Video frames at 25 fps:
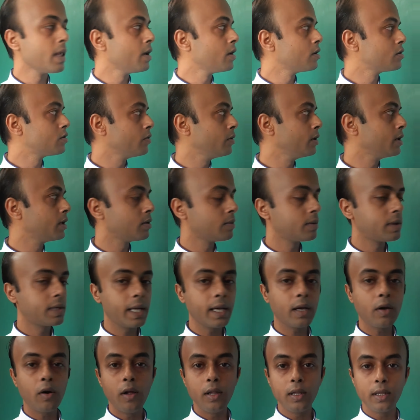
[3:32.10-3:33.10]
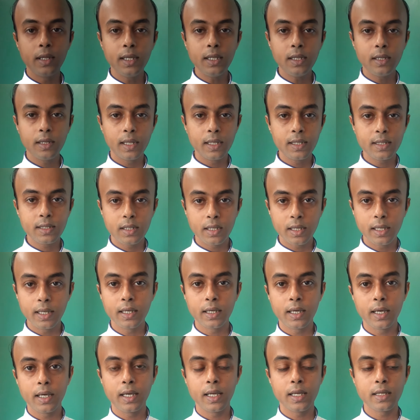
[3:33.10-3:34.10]
So we'll take all these three
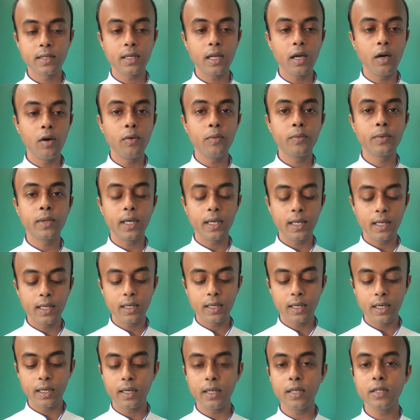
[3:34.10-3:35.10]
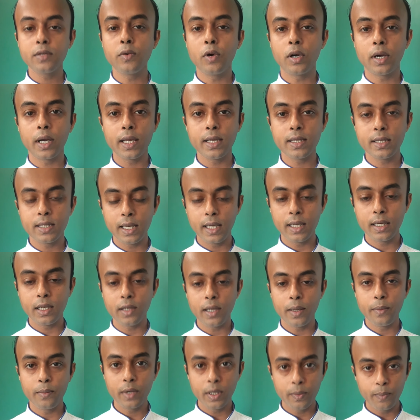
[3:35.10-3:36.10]
ingredients. Now the ingredients what I said,
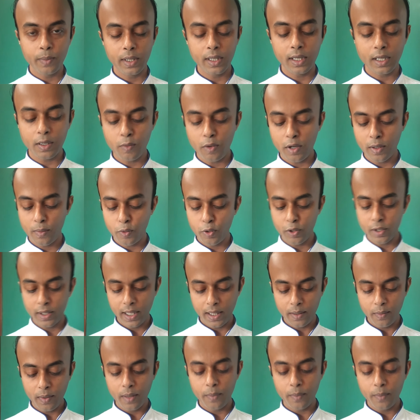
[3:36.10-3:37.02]
I'm repeating one more time.